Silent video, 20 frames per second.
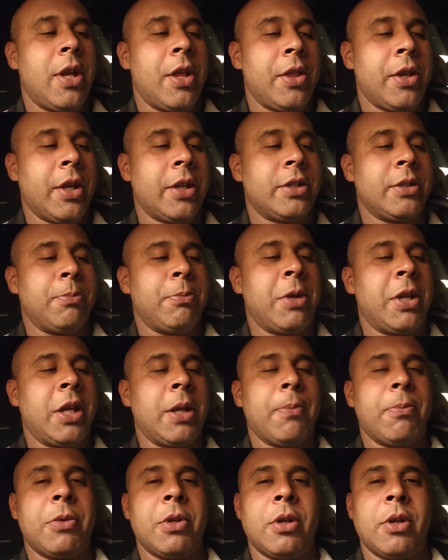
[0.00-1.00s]
I think it's a
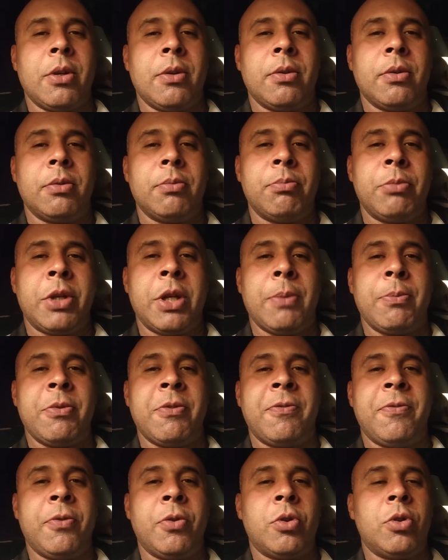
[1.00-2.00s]
medium to medium
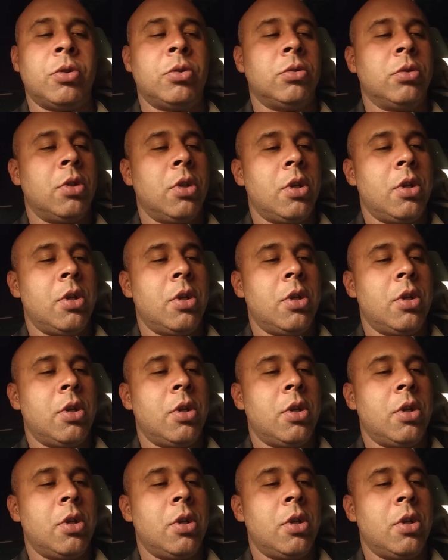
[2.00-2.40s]
to full,